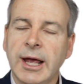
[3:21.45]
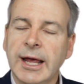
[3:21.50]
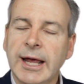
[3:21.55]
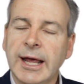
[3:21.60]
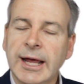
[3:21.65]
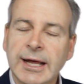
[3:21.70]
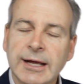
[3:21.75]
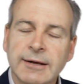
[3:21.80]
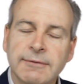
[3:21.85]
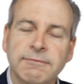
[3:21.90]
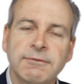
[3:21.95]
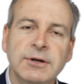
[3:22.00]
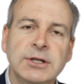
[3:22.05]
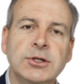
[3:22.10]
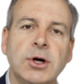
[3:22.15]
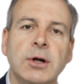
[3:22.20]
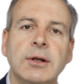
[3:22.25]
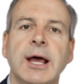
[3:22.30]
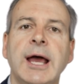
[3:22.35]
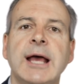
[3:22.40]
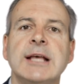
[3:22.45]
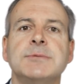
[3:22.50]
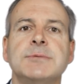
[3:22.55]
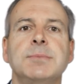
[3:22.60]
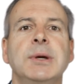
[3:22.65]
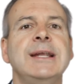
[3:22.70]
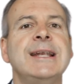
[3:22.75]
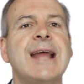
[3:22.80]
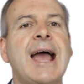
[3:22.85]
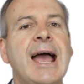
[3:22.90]
Every dollar has
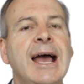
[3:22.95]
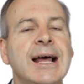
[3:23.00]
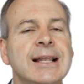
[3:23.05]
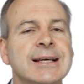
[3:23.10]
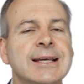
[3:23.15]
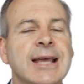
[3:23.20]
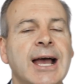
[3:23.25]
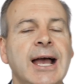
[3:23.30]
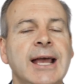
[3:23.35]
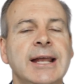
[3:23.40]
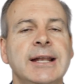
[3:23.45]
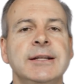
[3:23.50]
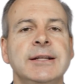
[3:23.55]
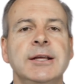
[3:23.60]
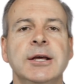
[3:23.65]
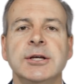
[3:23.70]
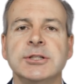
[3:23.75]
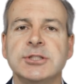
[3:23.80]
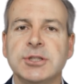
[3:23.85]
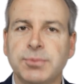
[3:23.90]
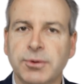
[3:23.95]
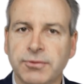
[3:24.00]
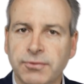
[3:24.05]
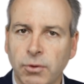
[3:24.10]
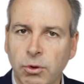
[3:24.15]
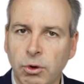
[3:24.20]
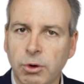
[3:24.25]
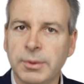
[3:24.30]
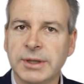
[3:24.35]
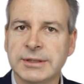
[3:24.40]
been allocated to
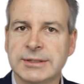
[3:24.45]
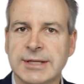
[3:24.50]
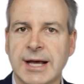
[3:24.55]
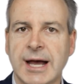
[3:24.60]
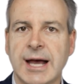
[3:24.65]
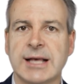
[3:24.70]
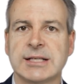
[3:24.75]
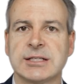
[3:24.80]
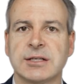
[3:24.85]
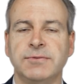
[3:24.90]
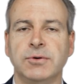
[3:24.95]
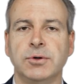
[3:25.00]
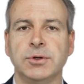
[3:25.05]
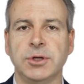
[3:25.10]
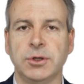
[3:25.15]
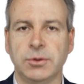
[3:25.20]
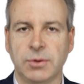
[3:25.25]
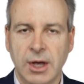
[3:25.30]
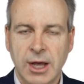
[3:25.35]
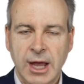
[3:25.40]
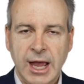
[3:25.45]
perform a task for you.